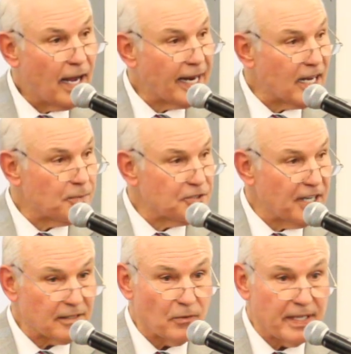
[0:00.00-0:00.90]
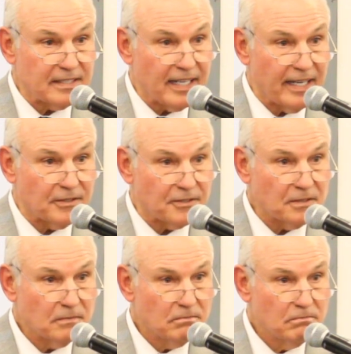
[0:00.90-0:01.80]
I gotta project the right
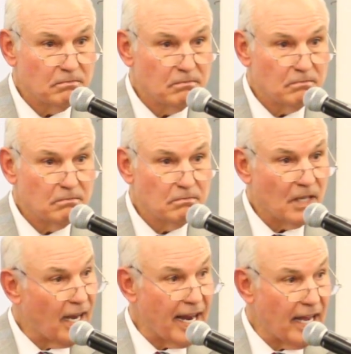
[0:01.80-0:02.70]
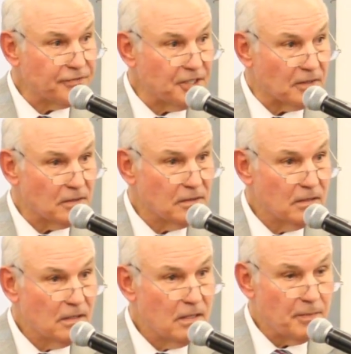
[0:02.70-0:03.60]
standards. I have to.
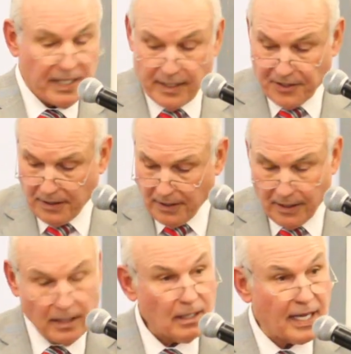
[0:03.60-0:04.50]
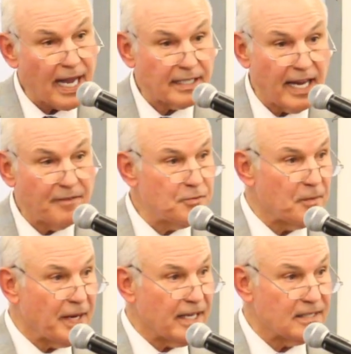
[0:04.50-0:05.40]
Because God gave them
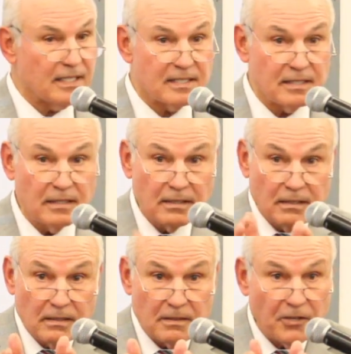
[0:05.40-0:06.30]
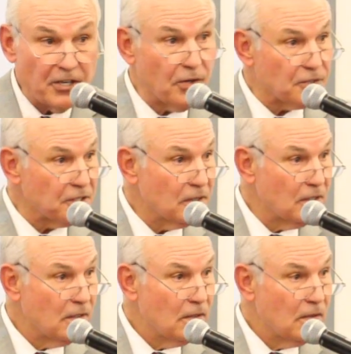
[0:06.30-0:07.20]
to me and says, they're yours. You
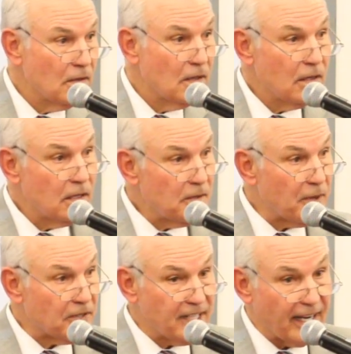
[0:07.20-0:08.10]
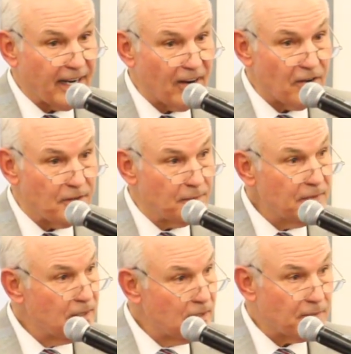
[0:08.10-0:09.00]
better take care of
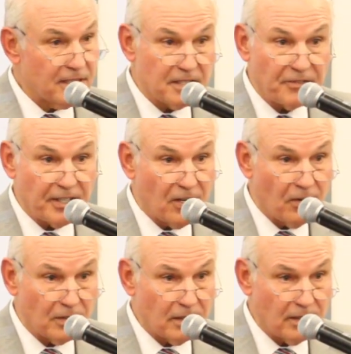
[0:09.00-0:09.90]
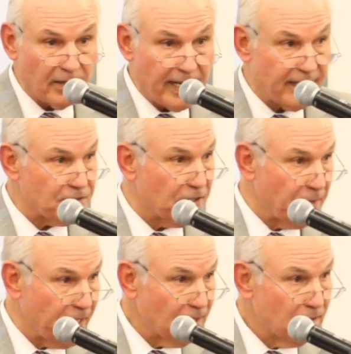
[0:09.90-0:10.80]
them. Because if you don't, you're gonna answer me.